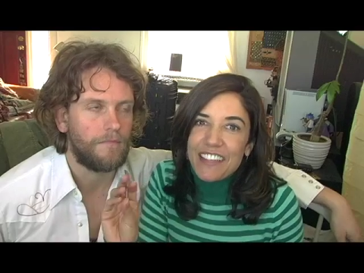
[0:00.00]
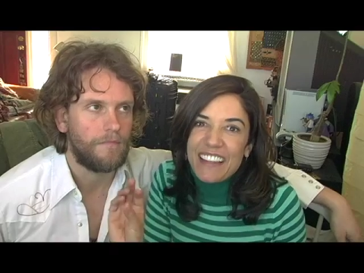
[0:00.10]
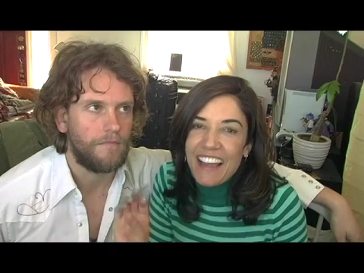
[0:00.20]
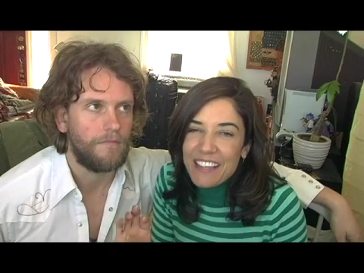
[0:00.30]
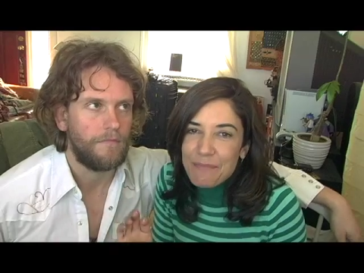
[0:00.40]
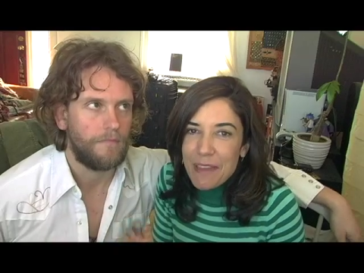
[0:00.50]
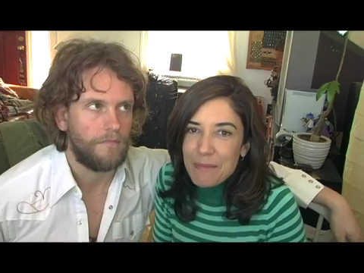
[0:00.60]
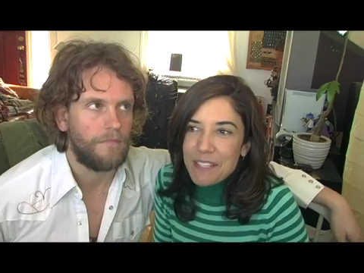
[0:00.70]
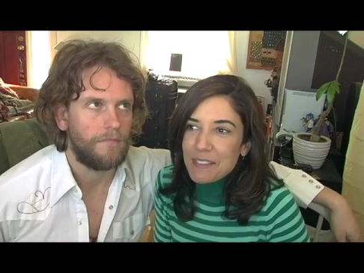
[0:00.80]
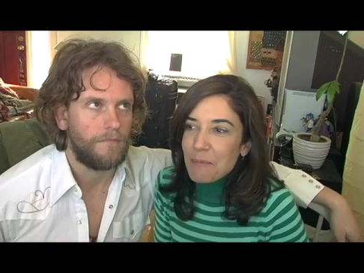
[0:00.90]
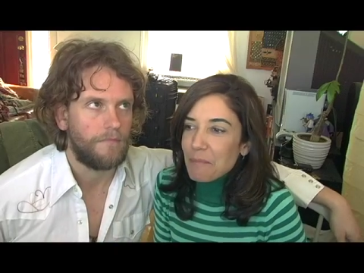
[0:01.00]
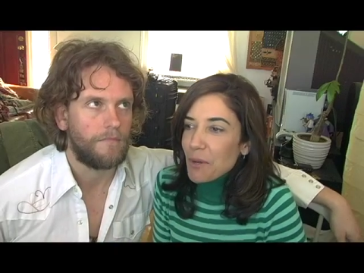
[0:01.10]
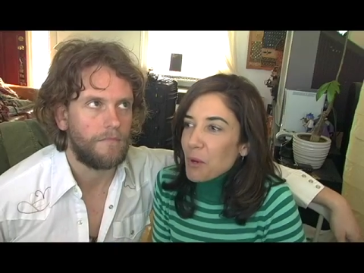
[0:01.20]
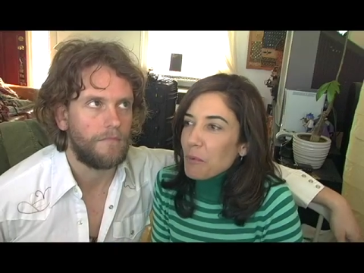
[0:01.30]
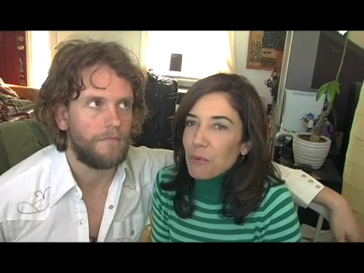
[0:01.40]
Speaker 1: and like maybe some
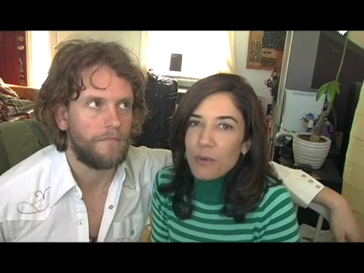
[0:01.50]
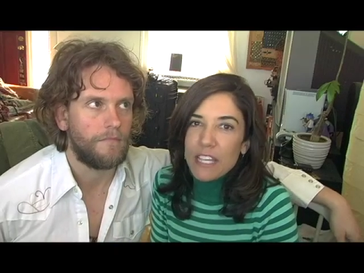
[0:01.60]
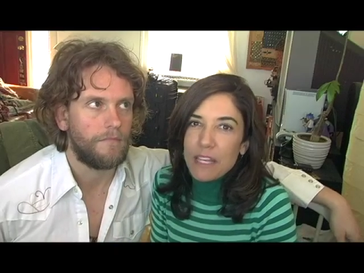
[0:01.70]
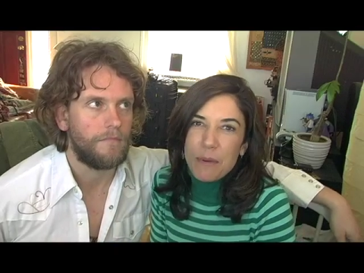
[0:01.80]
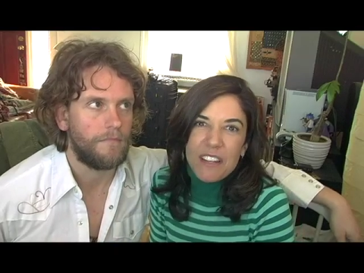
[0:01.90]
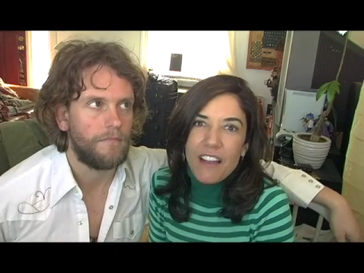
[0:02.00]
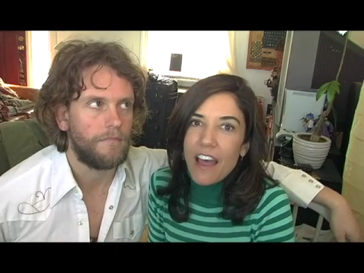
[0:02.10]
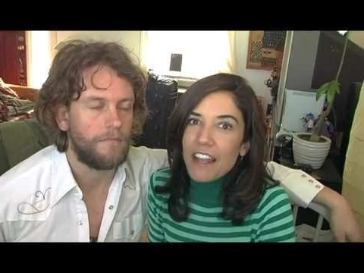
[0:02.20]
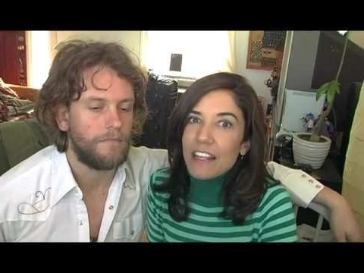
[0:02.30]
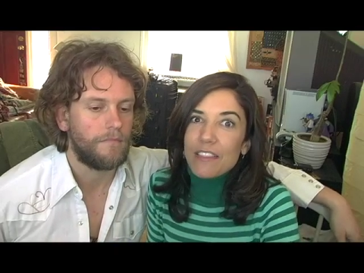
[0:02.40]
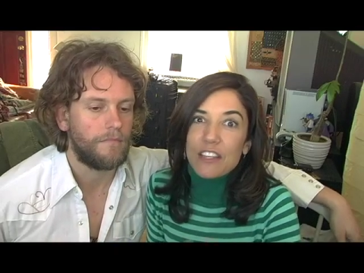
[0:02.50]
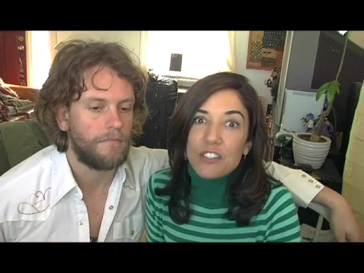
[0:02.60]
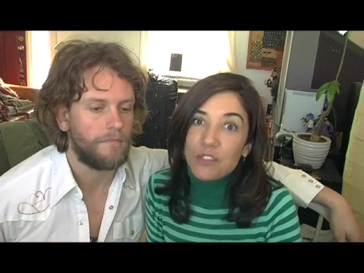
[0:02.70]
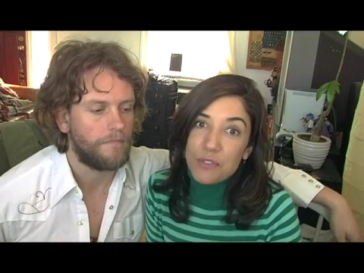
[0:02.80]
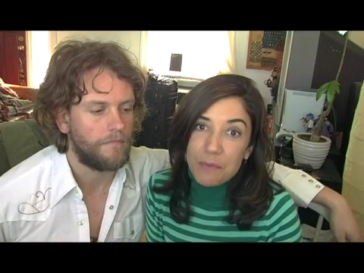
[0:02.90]
potpourri, but not
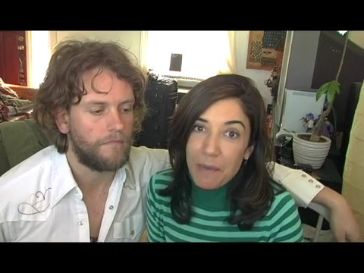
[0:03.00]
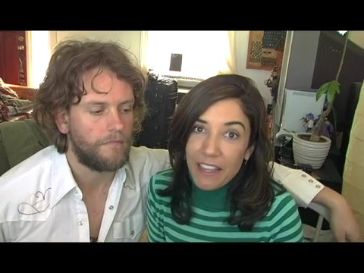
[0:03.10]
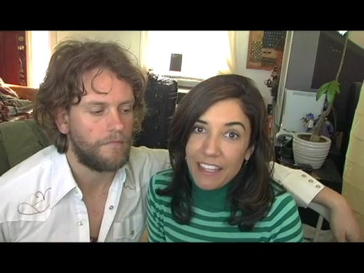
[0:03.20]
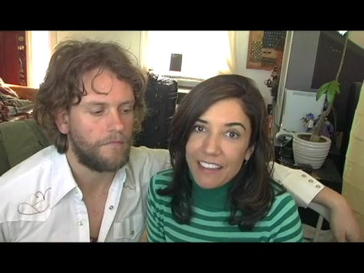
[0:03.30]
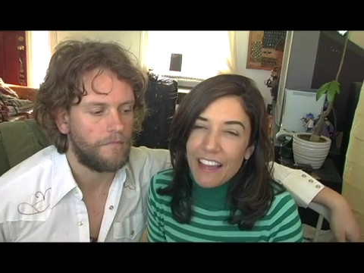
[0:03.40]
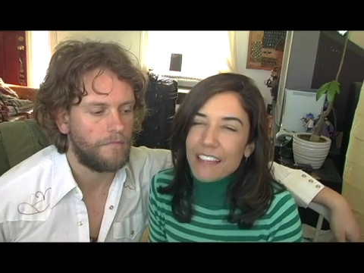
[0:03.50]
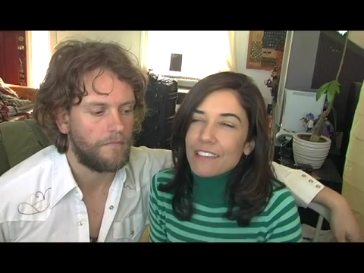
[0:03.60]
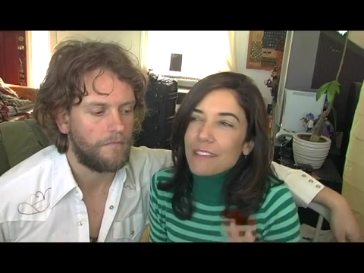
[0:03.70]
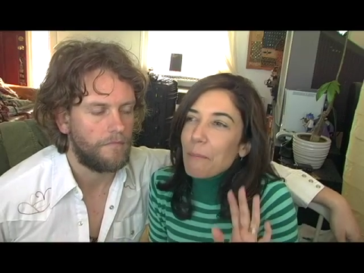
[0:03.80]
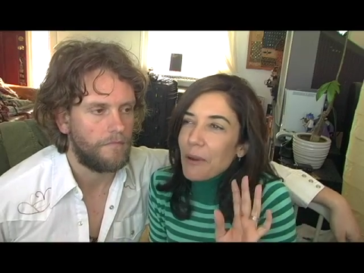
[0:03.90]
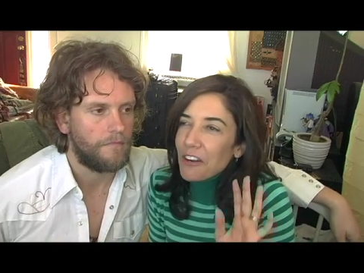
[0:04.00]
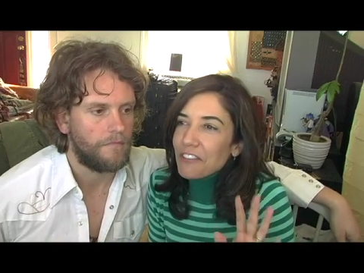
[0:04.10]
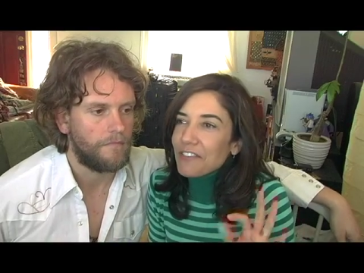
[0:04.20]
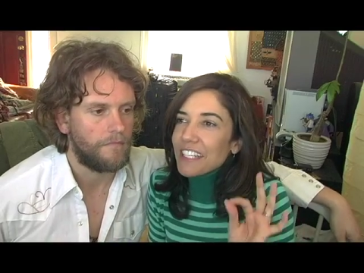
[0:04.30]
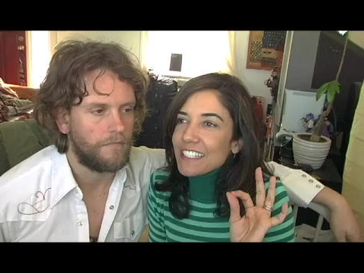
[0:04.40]
anything too smelly. Like it's the
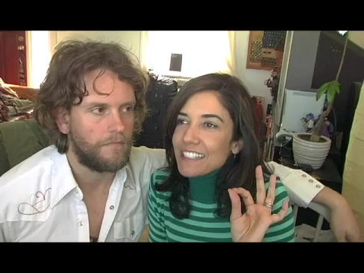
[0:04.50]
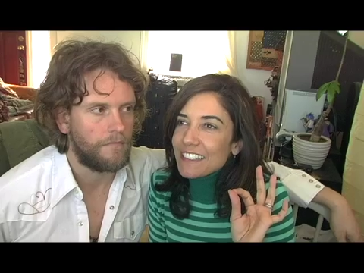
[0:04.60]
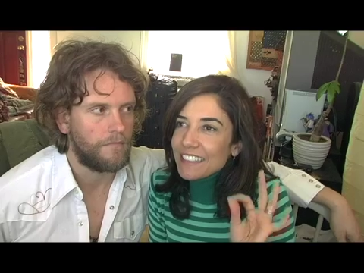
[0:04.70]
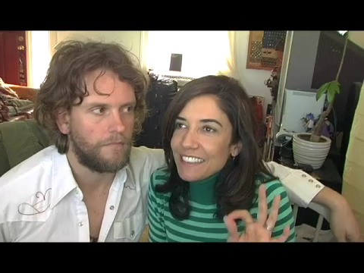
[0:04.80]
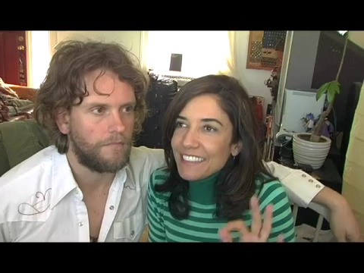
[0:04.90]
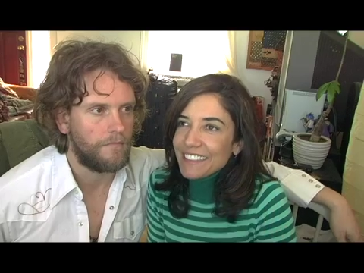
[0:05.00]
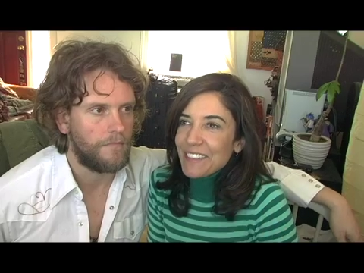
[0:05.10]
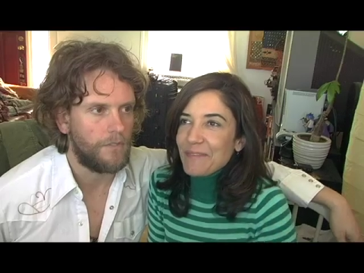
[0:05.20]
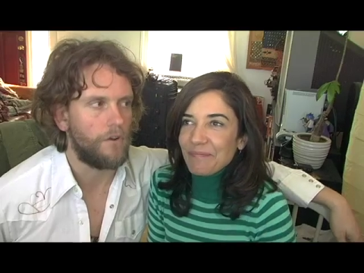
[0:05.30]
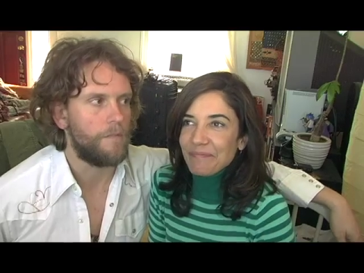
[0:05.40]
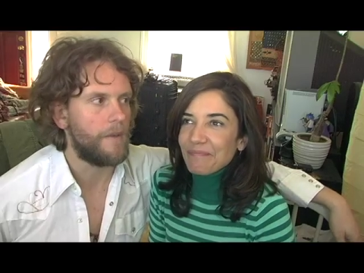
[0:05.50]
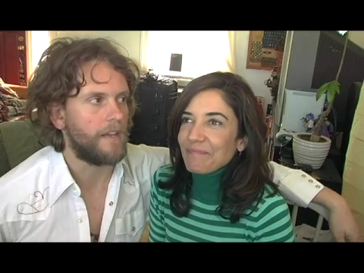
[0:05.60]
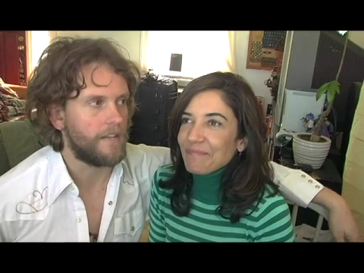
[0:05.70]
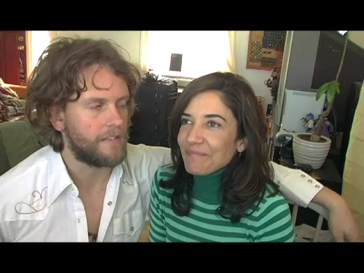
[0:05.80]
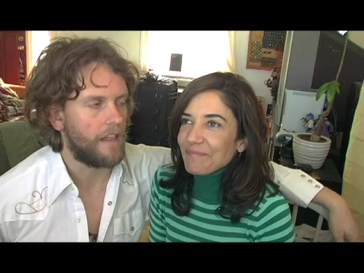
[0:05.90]
perfect.
Speaker 2: So you're
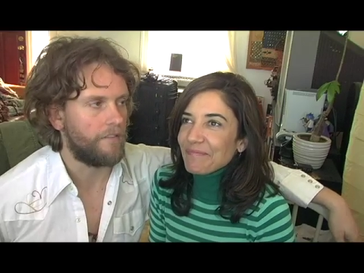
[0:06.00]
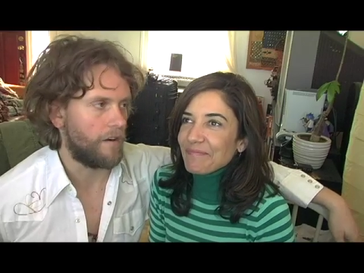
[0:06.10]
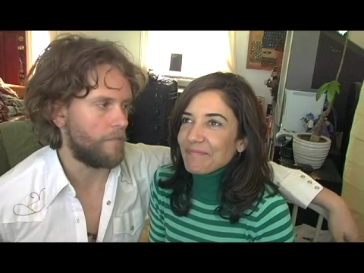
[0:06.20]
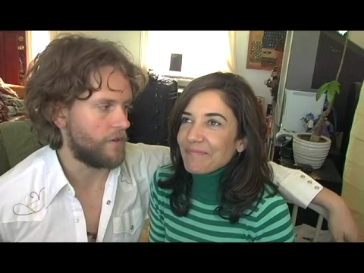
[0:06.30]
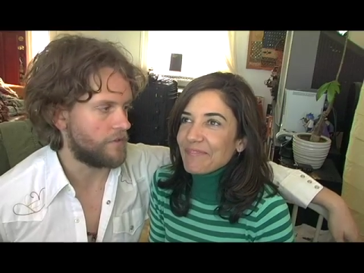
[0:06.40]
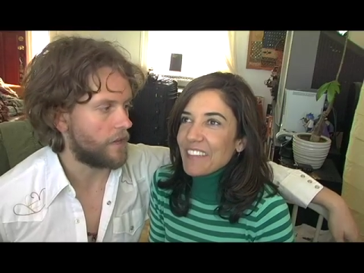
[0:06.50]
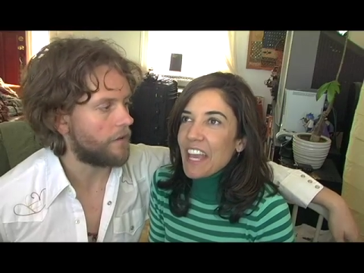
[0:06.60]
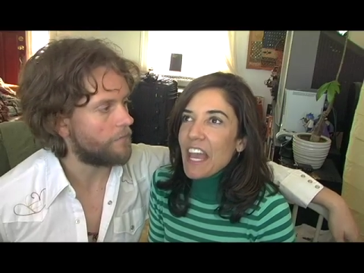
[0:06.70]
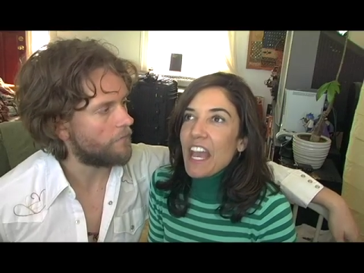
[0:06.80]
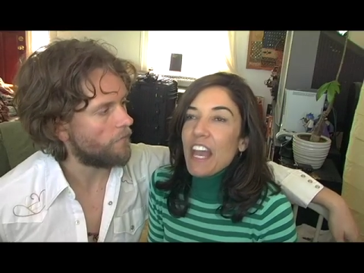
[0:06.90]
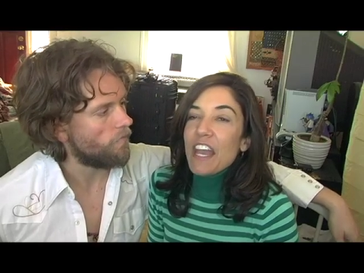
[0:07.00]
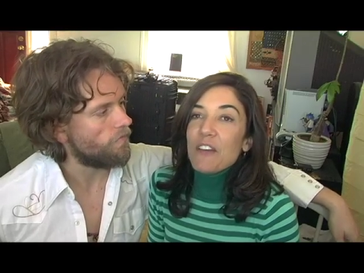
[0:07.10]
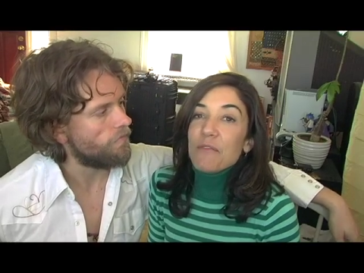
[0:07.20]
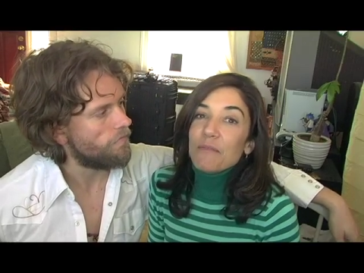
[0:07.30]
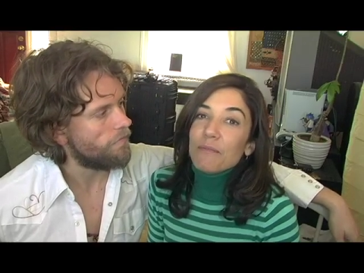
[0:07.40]
admitting it's elevator music.
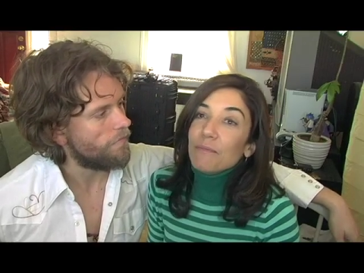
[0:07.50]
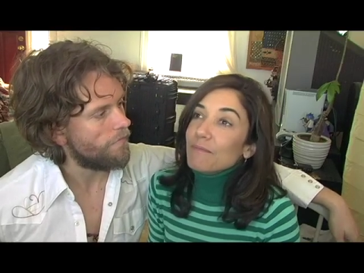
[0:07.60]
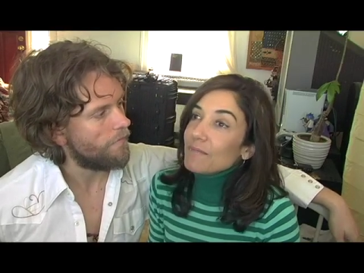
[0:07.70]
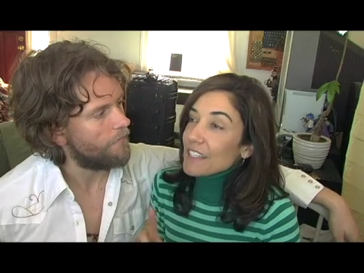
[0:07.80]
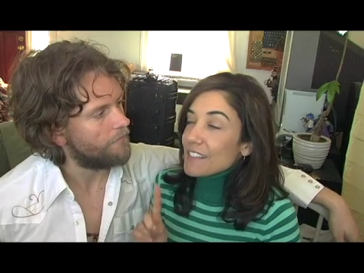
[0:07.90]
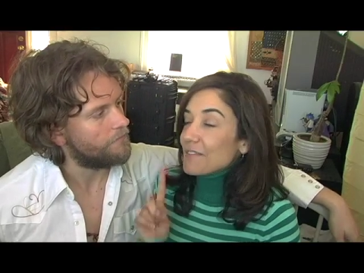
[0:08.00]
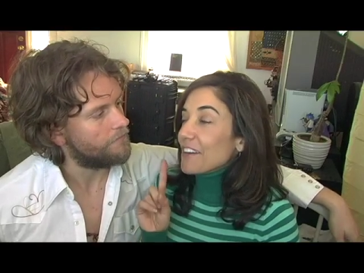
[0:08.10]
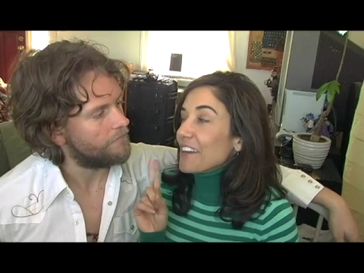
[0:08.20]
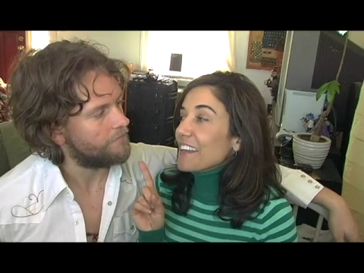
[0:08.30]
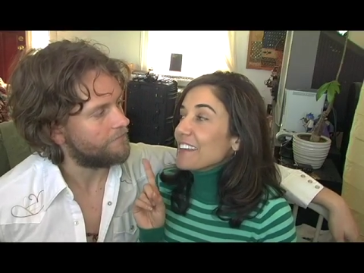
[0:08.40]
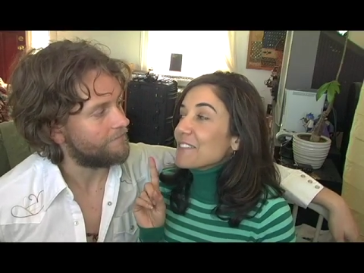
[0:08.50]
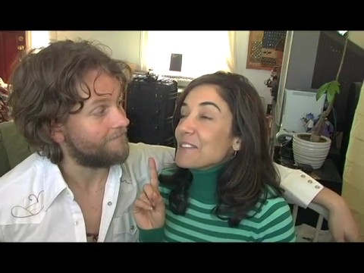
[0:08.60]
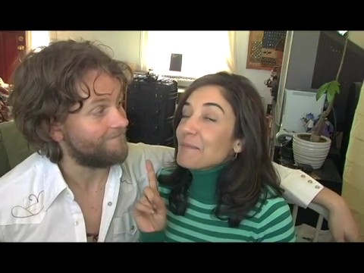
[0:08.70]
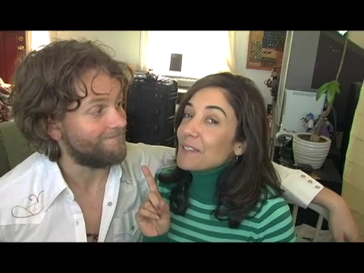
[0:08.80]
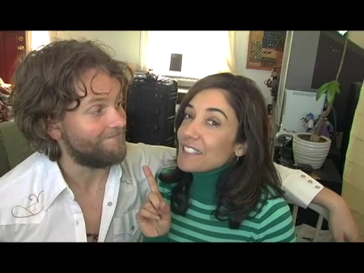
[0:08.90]
Speaker 1: It's very mm.